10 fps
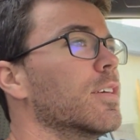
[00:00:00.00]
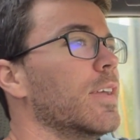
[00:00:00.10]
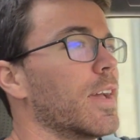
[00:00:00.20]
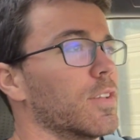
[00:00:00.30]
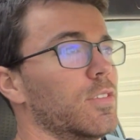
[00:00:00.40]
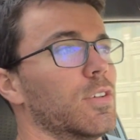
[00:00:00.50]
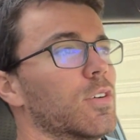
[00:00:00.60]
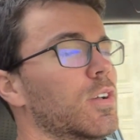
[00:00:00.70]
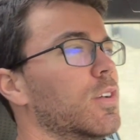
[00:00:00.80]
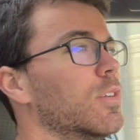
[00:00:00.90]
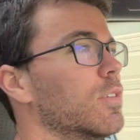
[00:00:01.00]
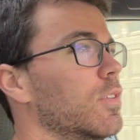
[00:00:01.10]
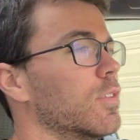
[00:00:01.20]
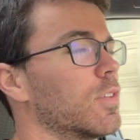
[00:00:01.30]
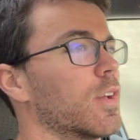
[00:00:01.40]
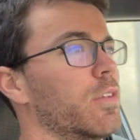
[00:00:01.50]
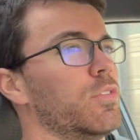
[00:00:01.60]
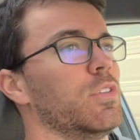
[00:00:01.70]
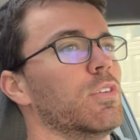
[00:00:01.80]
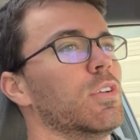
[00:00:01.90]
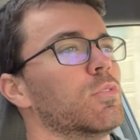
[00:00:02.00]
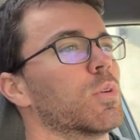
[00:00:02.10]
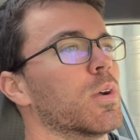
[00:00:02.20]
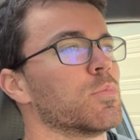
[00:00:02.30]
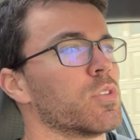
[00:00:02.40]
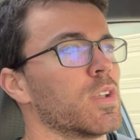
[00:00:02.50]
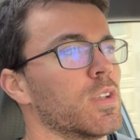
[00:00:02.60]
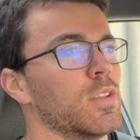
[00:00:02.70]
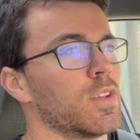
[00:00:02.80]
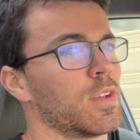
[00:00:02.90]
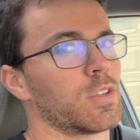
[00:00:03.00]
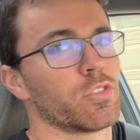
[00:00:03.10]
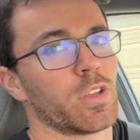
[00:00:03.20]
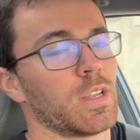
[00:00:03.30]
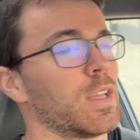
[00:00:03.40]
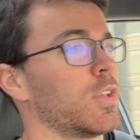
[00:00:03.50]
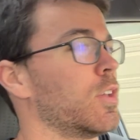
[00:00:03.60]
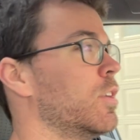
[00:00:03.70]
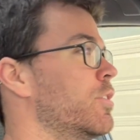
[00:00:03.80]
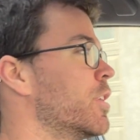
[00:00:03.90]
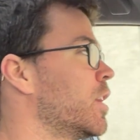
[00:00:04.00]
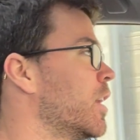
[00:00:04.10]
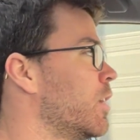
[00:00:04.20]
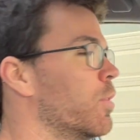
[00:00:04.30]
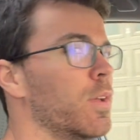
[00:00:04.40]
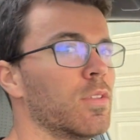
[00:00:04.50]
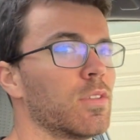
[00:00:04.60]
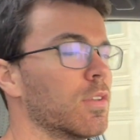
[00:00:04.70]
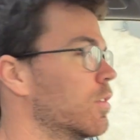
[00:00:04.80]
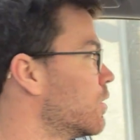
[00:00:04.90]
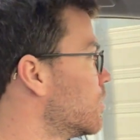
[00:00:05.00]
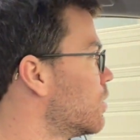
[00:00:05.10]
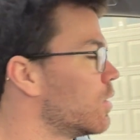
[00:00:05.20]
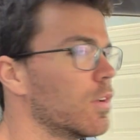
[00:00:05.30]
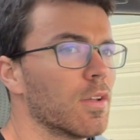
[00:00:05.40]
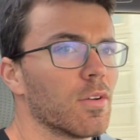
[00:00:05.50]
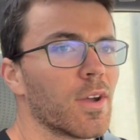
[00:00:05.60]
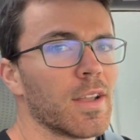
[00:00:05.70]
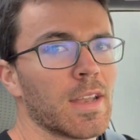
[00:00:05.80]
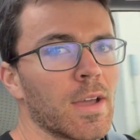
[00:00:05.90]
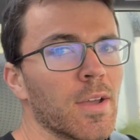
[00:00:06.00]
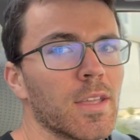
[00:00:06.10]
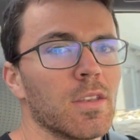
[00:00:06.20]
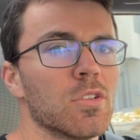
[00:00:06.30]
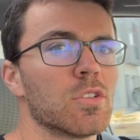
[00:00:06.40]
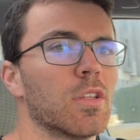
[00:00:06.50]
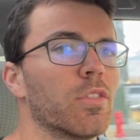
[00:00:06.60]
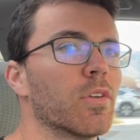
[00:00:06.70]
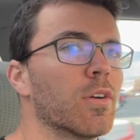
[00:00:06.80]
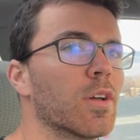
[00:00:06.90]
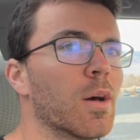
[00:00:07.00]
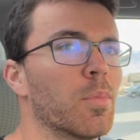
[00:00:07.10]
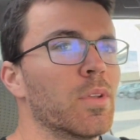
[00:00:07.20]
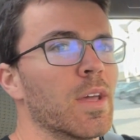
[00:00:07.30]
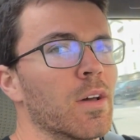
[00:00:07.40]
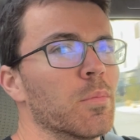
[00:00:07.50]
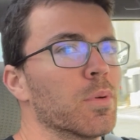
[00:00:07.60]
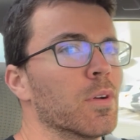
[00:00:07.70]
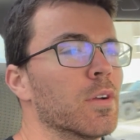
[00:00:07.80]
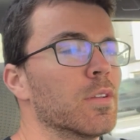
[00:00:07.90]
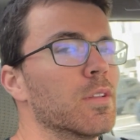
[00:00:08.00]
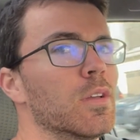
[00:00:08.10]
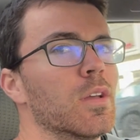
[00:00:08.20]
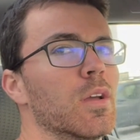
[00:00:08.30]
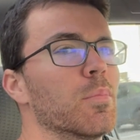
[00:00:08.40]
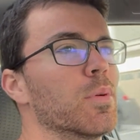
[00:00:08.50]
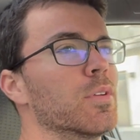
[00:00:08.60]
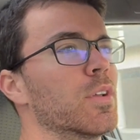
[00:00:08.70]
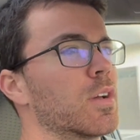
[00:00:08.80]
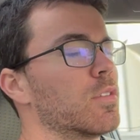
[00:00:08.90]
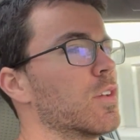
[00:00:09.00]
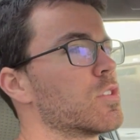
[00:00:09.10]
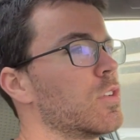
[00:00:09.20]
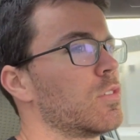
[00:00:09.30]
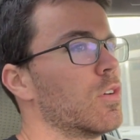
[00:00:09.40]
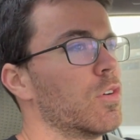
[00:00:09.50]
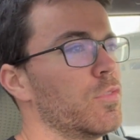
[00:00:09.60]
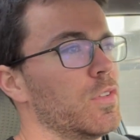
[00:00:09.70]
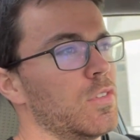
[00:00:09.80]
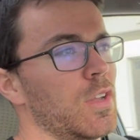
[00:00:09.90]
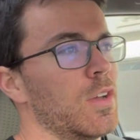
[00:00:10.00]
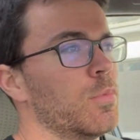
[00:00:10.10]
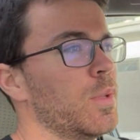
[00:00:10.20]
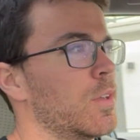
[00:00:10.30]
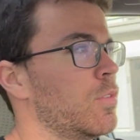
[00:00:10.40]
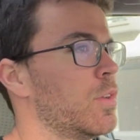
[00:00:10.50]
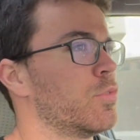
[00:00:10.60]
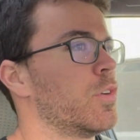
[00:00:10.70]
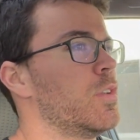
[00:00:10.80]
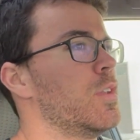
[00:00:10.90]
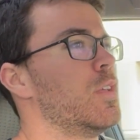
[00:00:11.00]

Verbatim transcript: Yeah, so this kind of series where I'm training to dunk, training to get good at dunking anyways, because right now I can usually throw a couple down per per dunk session, so hopefully today will be no different.